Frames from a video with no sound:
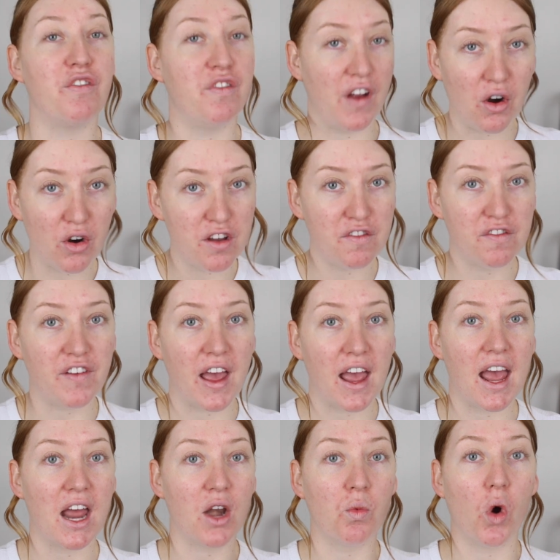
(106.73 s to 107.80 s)
very
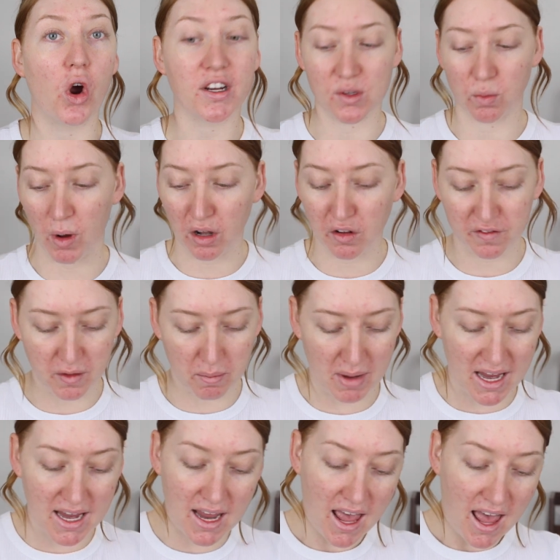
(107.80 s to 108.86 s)
fair and works well for
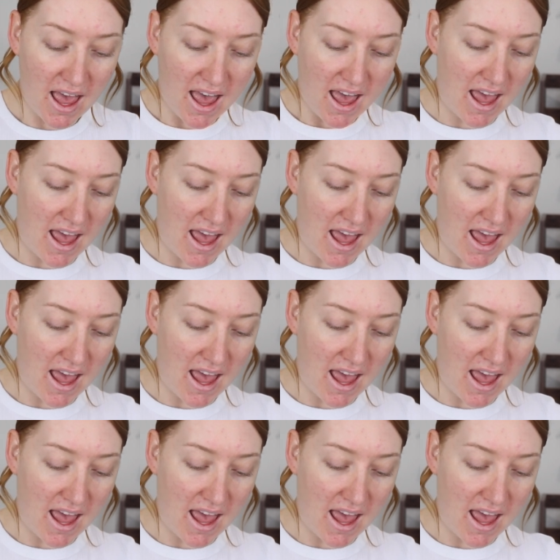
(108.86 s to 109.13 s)
me.